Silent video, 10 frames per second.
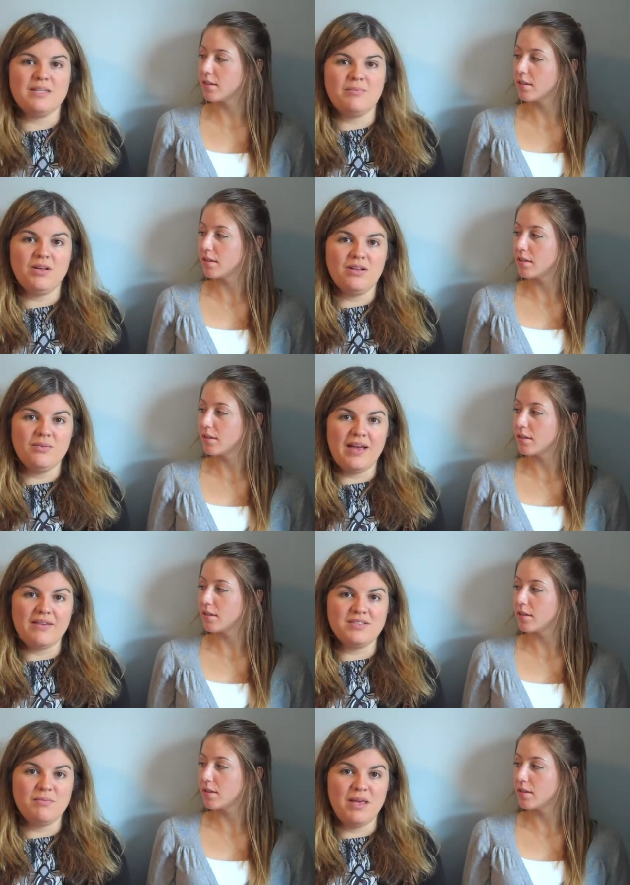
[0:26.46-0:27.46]
Speaker 1: example, we
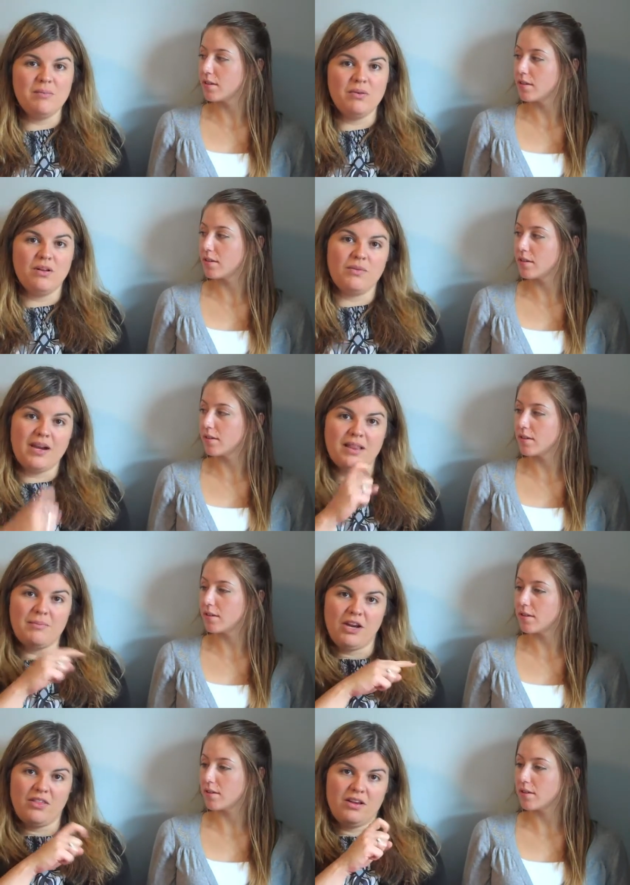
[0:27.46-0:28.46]
have some people running
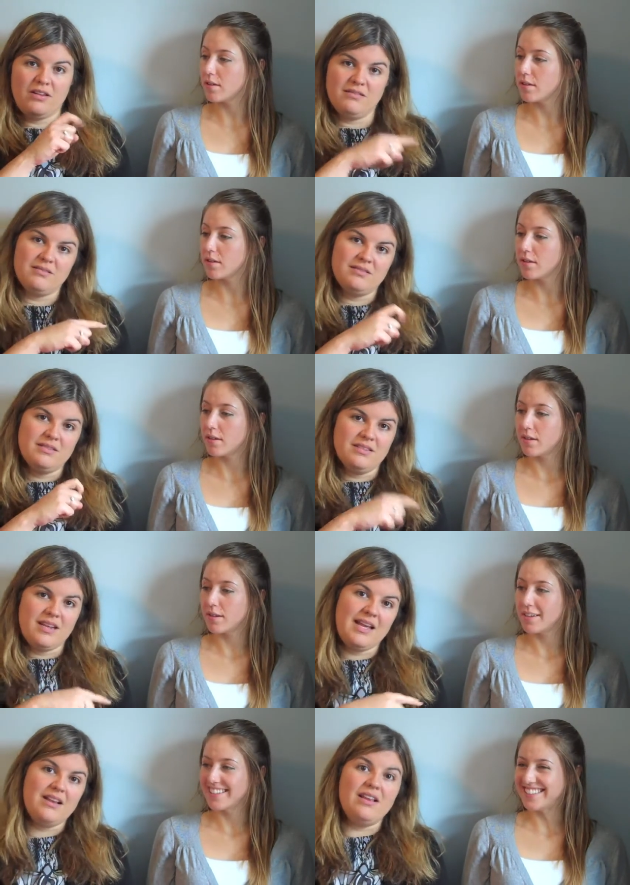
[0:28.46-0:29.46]
the marathon,
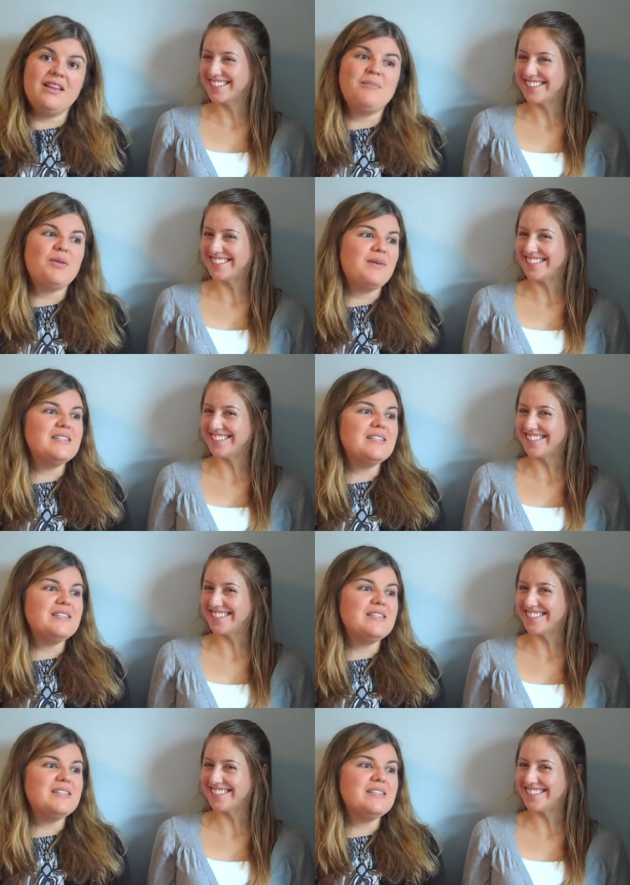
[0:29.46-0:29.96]
and a lot of them are